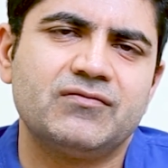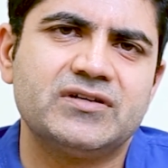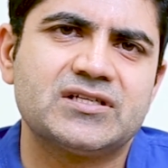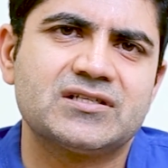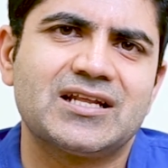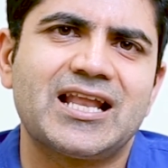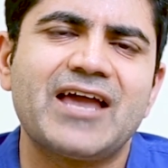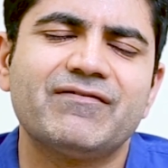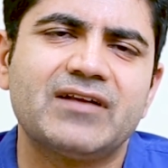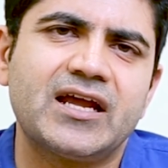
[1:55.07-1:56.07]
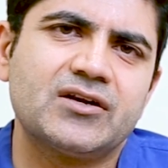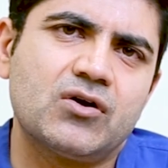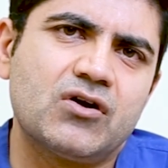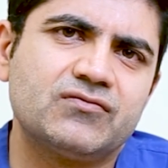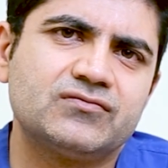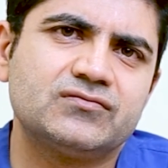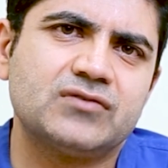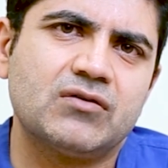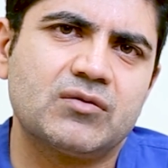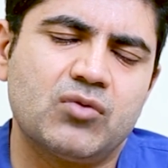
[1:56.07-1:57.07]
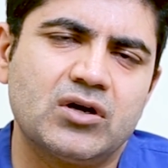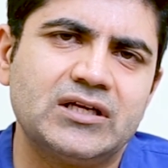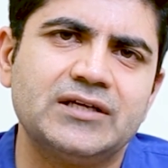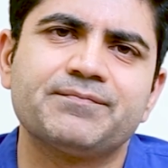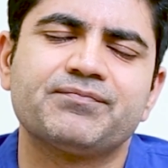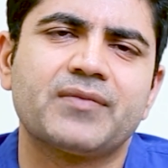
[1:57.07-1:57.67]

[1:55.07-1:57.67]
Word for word: which is the lifeline of our body,